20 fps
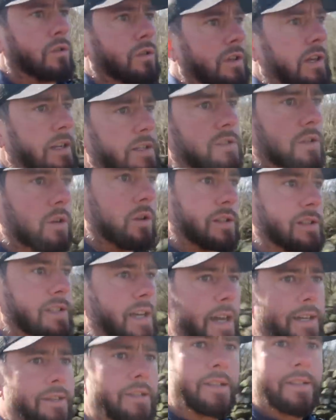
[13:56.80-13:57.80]
I saw a
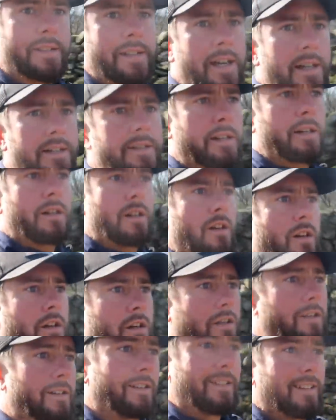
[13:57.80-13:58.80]
sign that said,
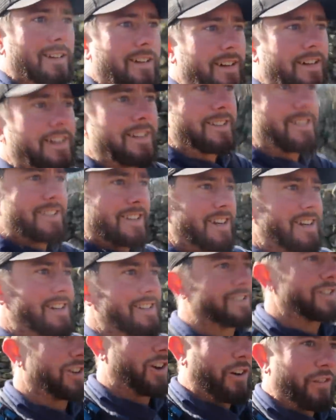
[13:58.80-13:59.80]

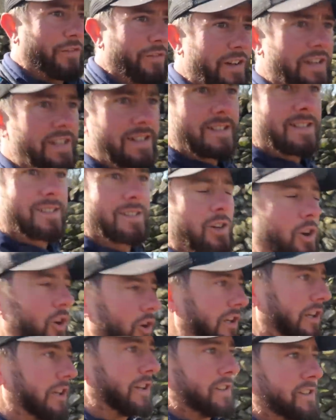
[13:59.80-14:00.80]
teas, coffees,
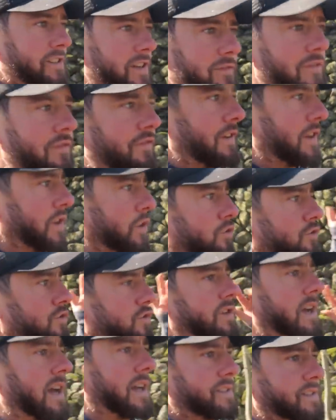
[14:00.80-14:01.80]
toilets and everything 100
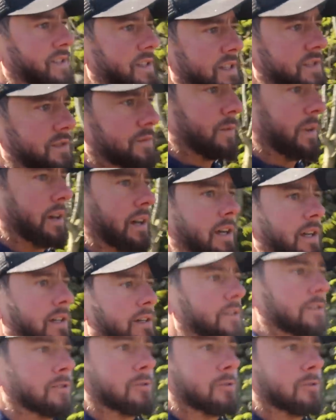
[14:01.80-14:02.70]
yards this way.